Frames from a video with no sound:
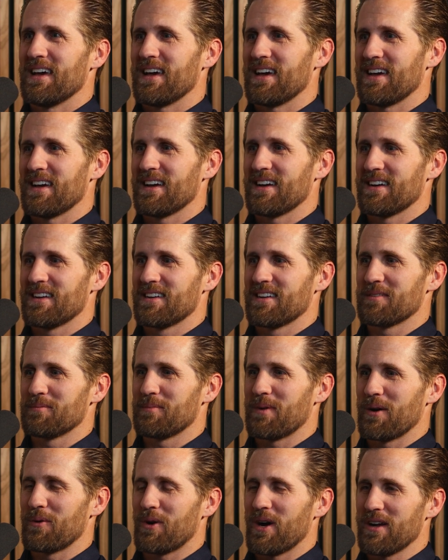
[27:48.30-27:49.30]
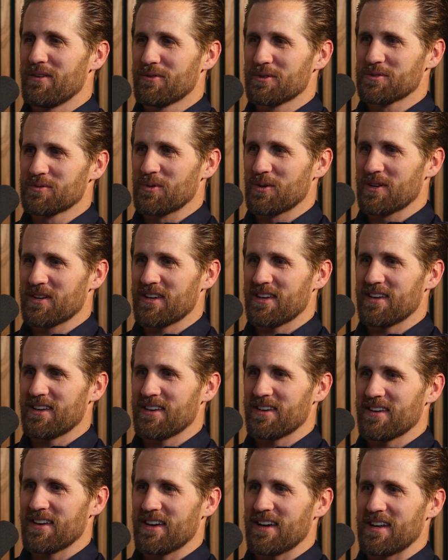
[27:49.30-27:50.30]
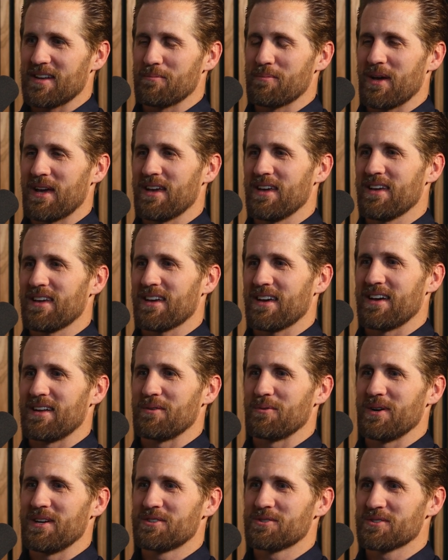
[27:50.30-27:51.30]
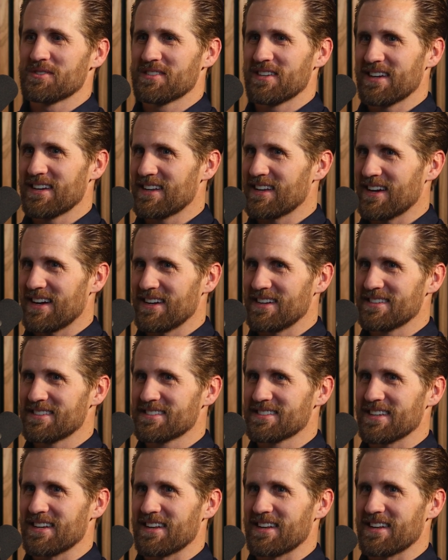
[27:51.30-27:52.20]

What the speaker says: And my wife was working at a bank and waitressing at nights,